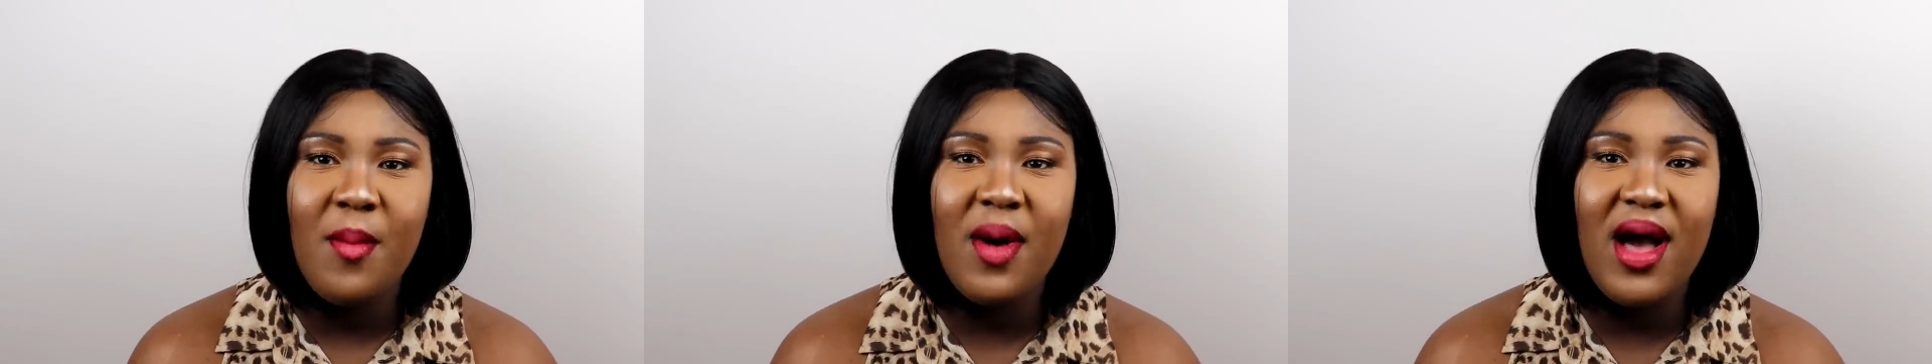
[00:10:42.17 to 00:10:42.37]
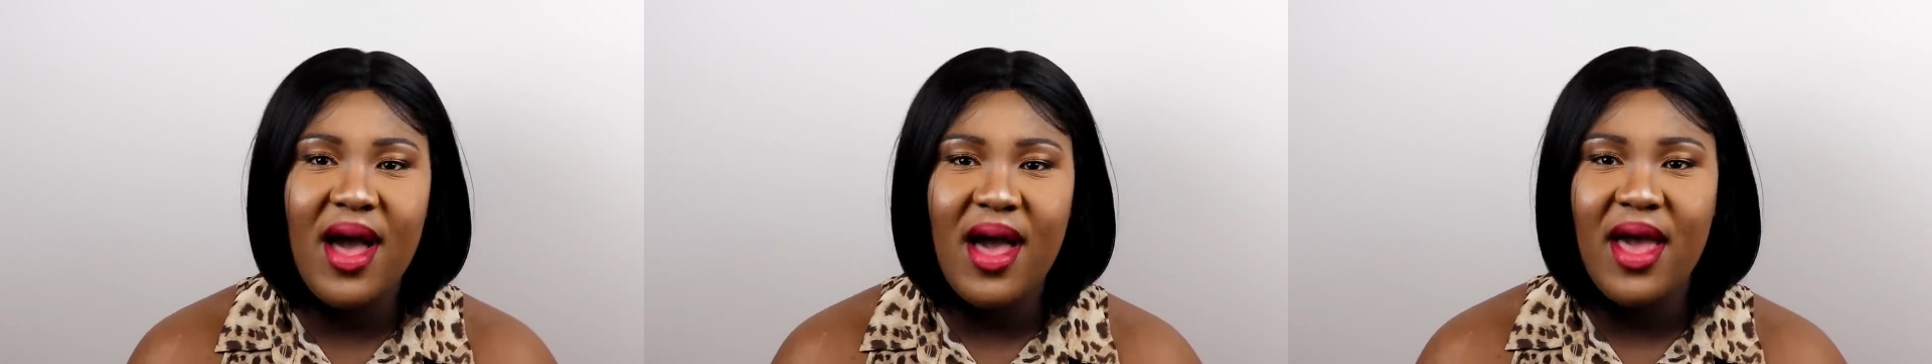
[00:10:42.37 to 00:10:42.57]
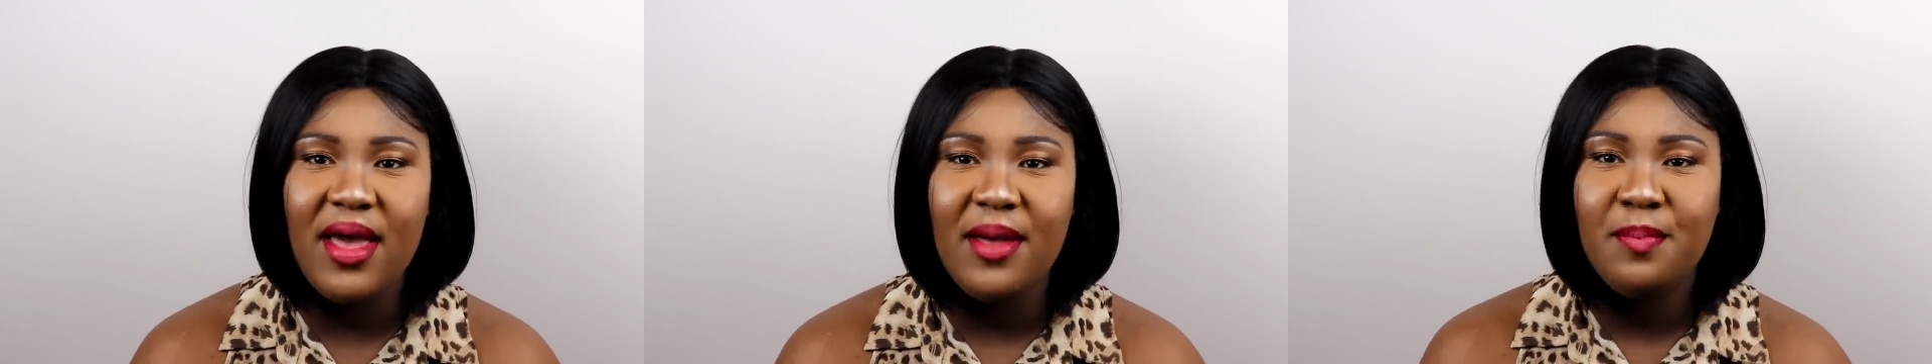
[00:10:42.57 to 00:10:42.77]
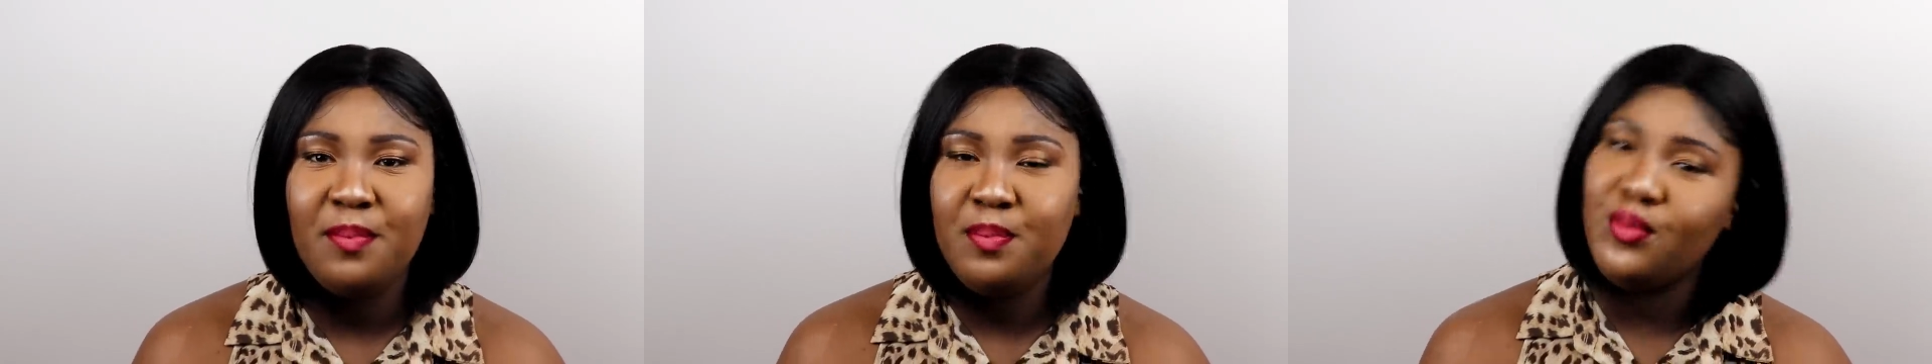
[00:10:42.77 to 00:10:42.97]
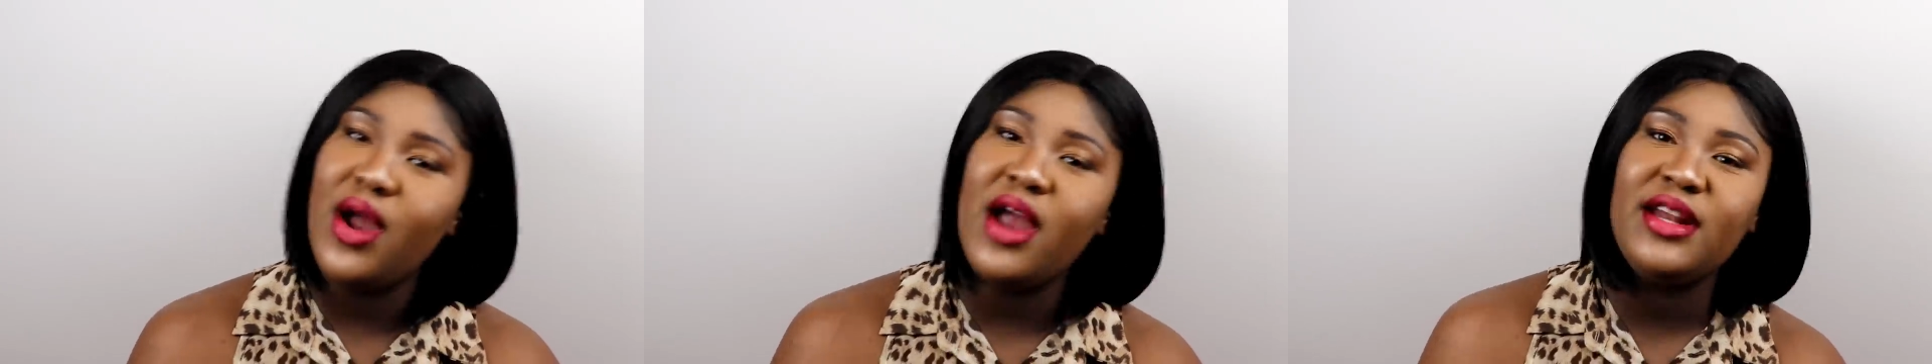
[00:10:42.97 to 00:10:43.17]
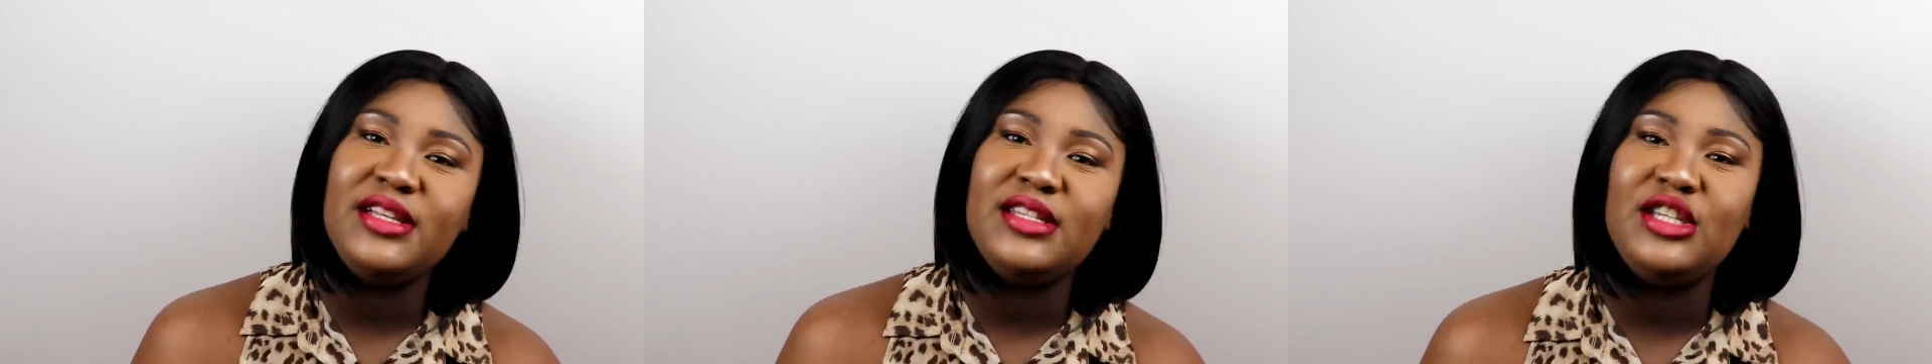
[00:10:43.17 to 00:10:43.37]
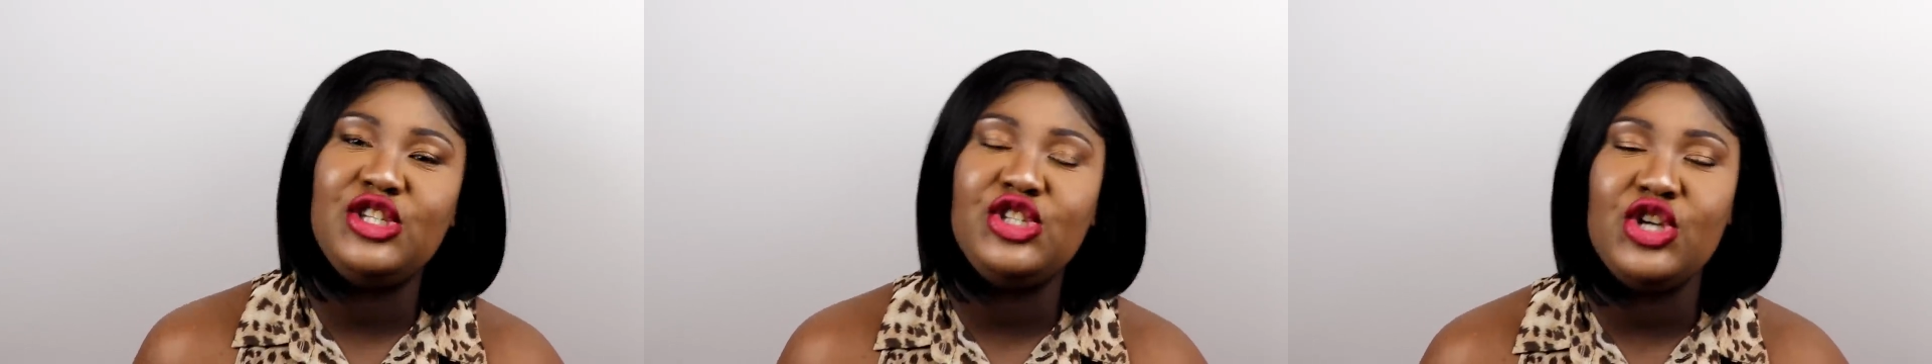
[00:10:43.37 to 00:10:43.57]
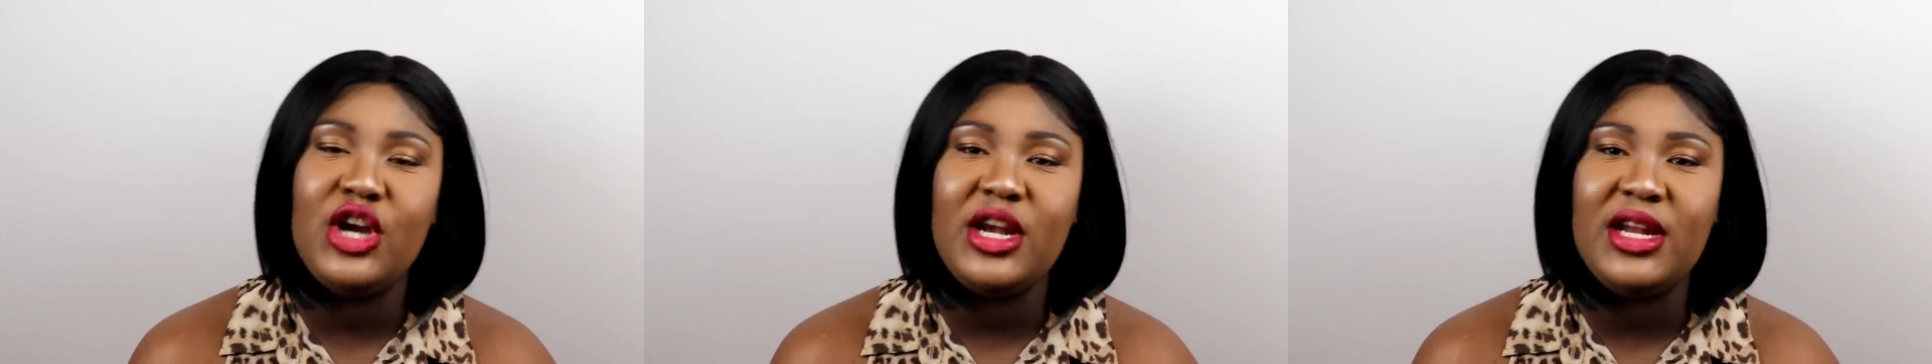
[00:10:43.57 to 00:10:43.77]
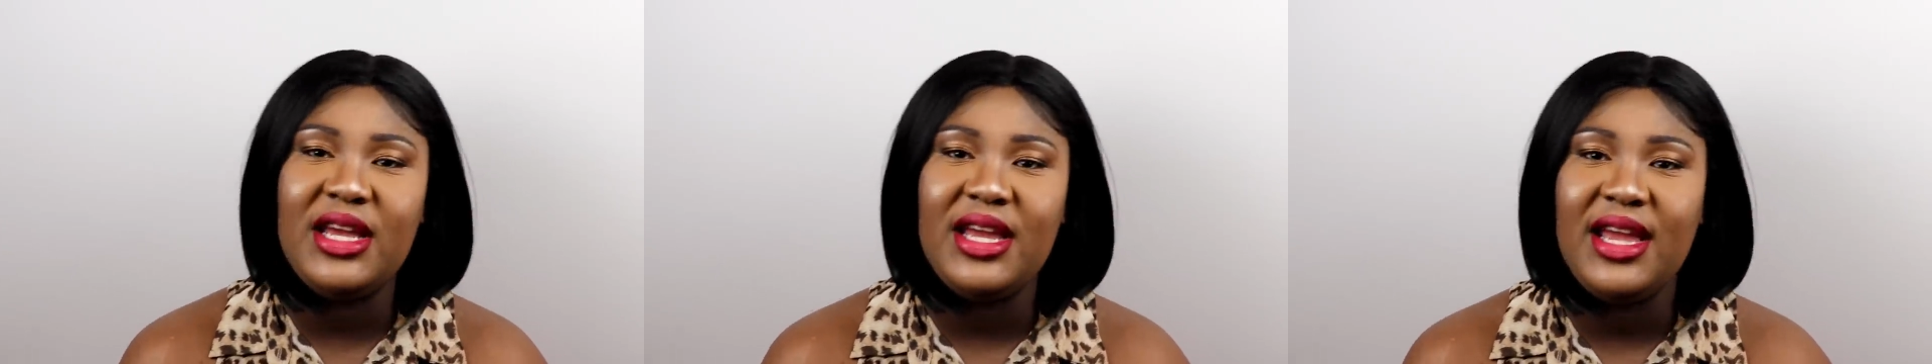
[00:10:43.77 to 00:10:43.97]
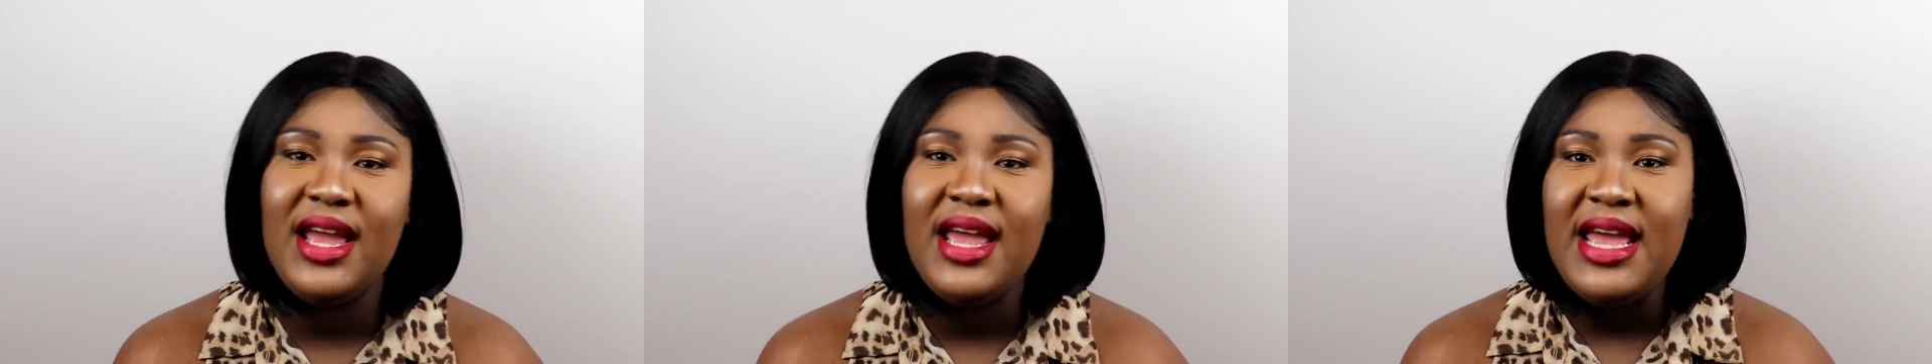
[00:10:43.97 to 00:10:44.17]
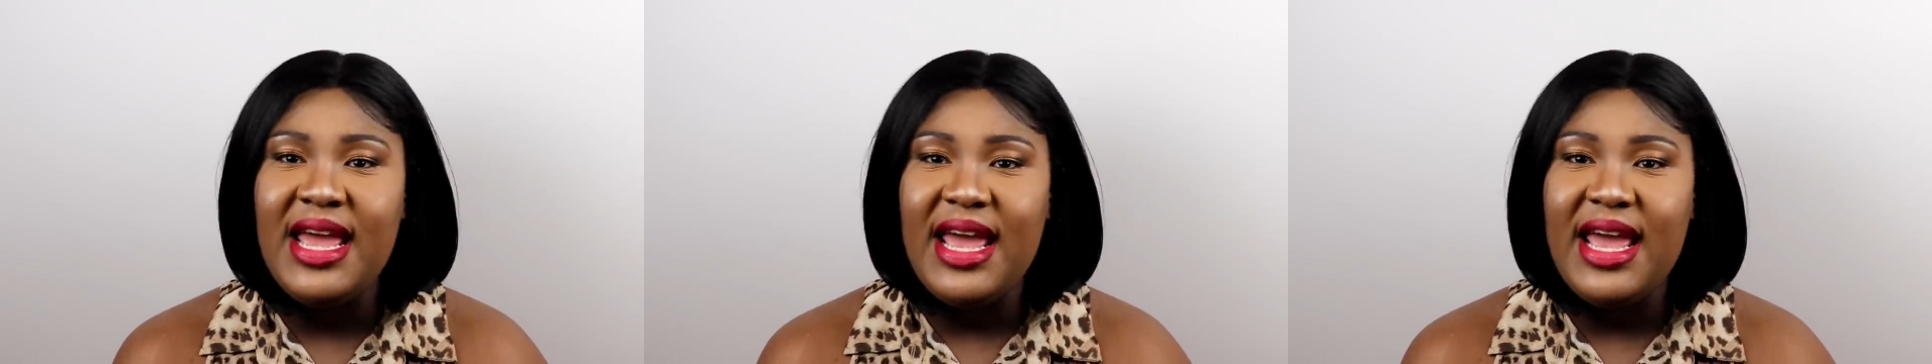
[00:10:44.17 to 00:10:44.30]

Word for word: my pregnancy journey